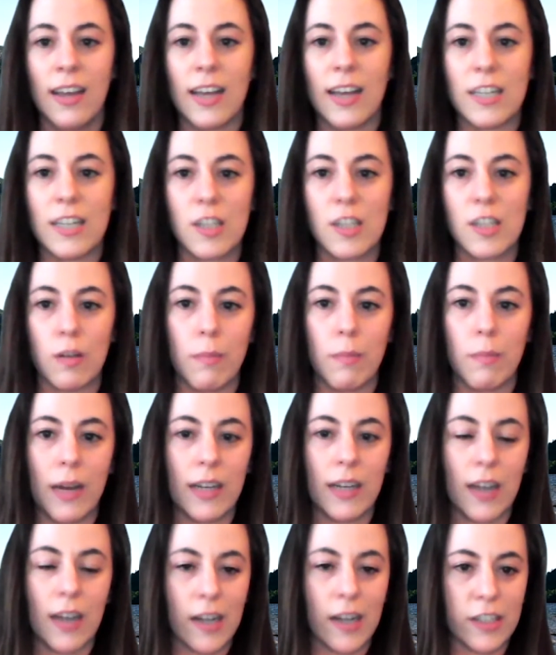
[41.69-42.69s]
And so my
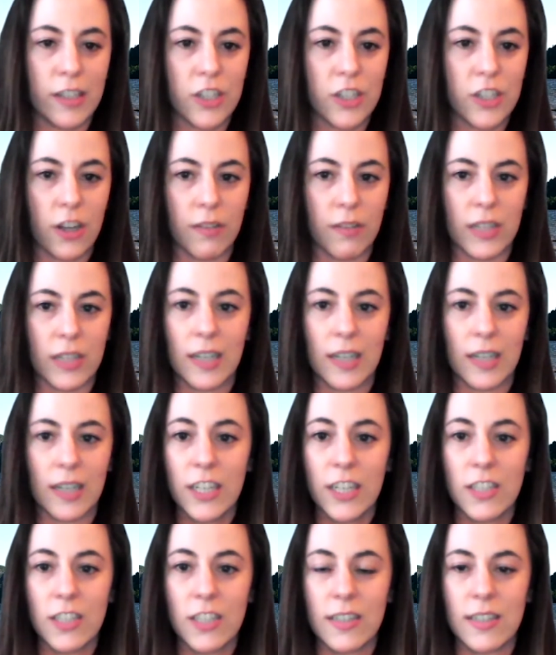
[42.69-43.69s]
knowledge of the
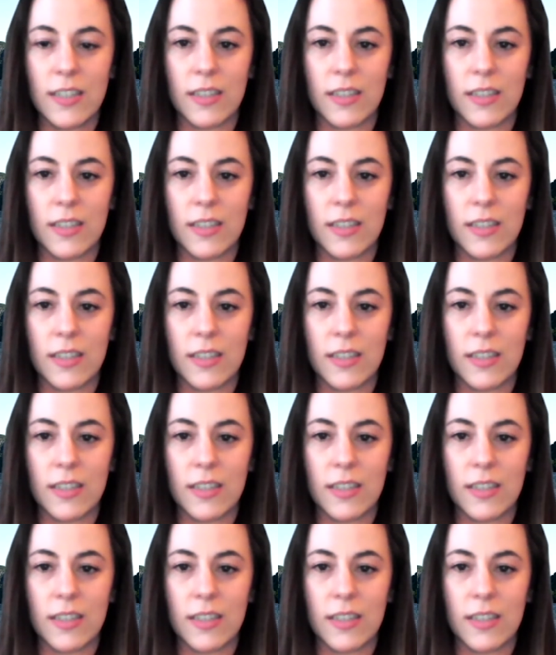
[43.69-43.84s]
collections